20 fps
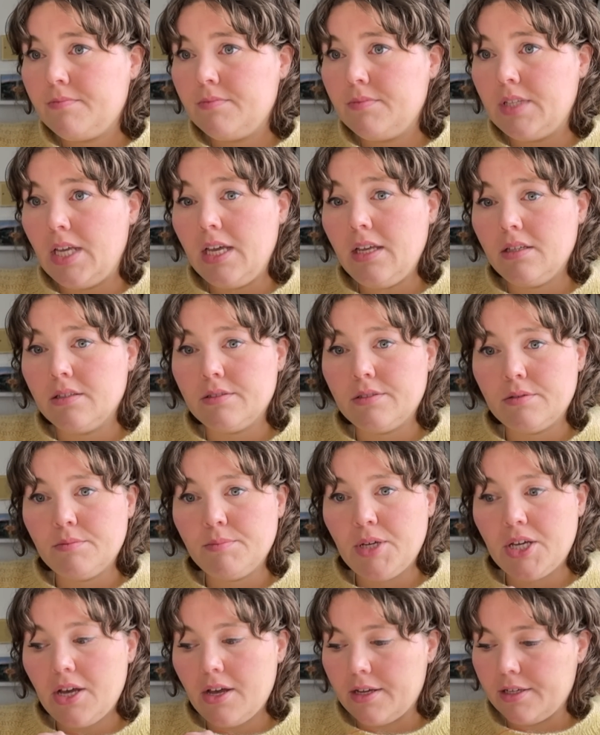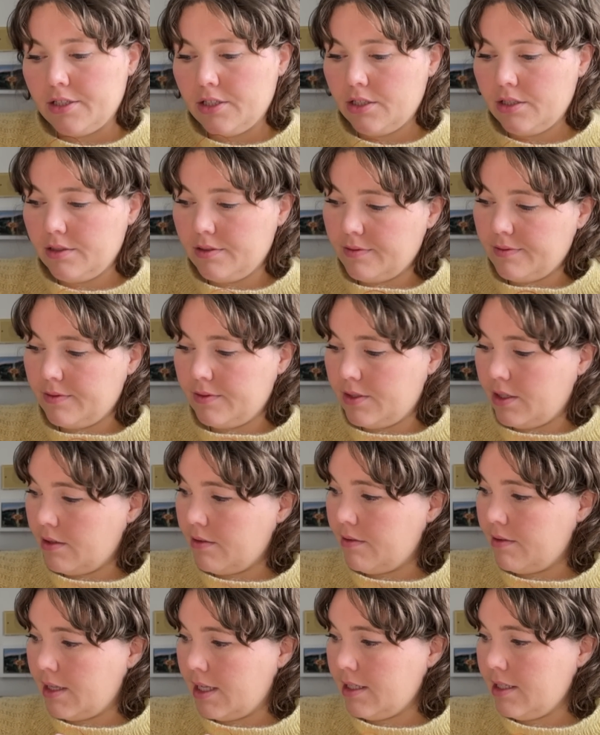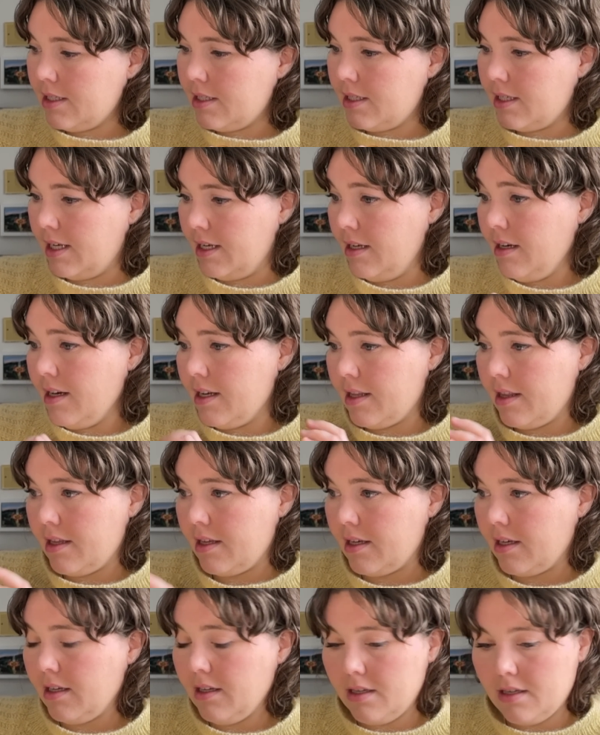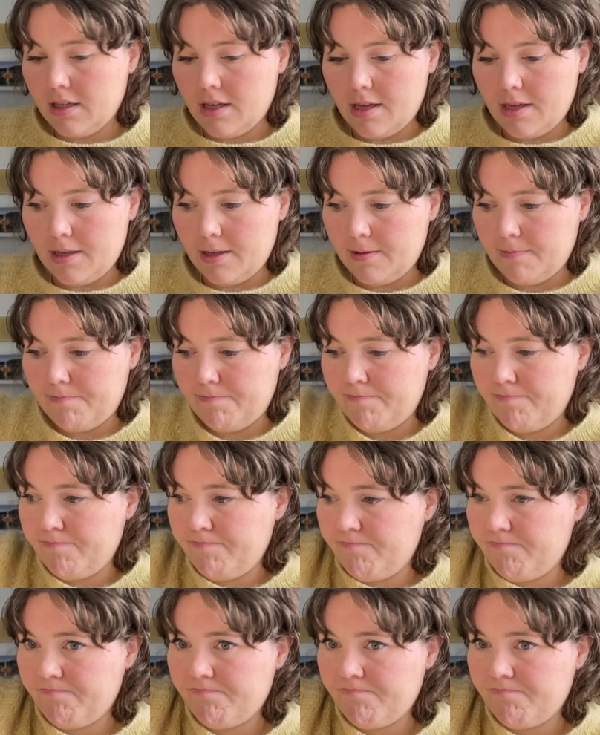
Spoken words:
Yeah, oh my gosh. So that's it, I think. I